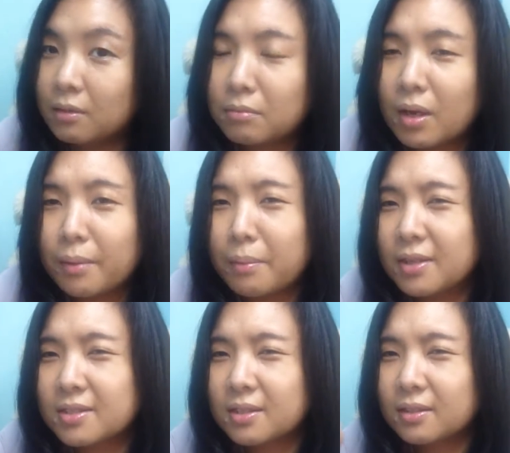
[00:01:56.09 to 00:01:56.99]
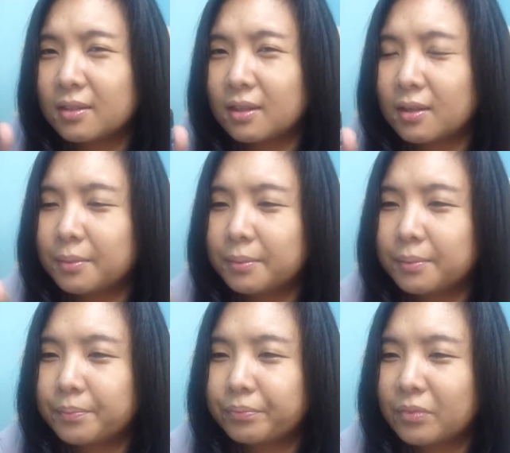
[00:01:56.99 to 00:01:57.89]
my muscle
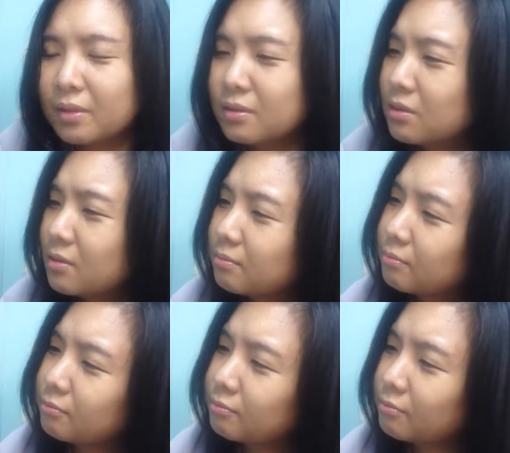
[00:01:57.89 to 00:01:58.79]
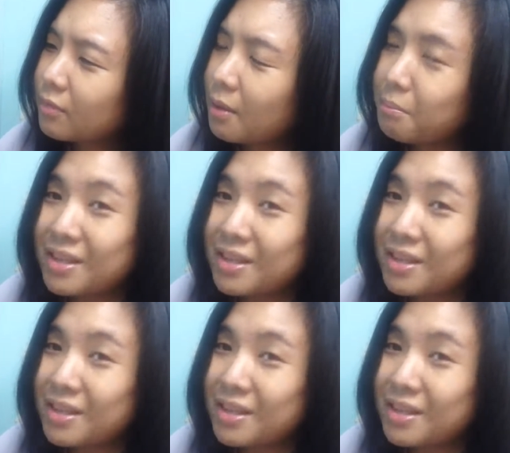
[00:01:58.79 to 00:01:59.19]
um mm,